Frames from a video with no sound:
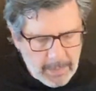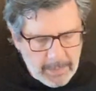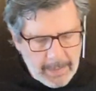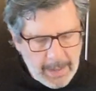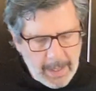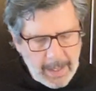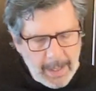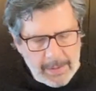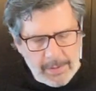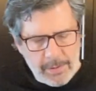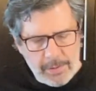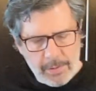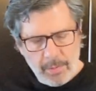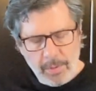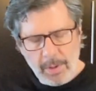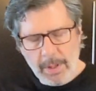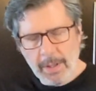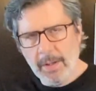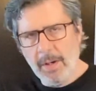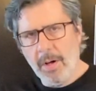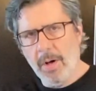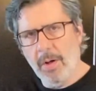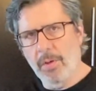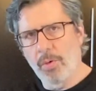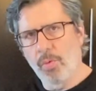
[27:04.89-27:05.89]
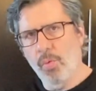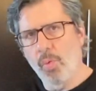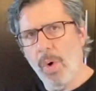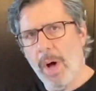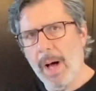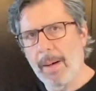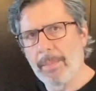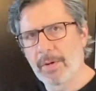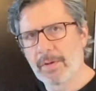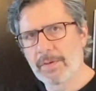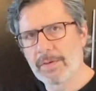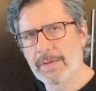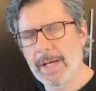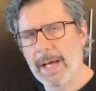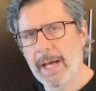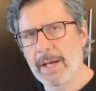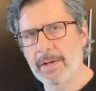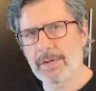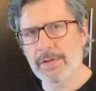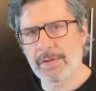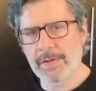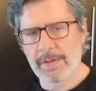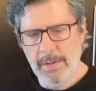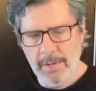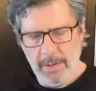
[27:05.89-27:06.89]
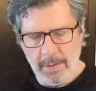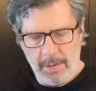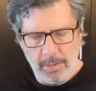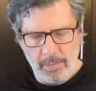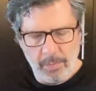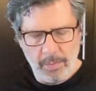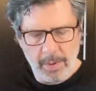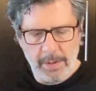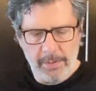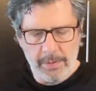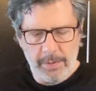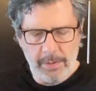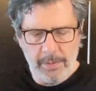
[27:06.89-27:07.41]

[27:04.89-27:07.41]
Then I do what I call the wobble test. What I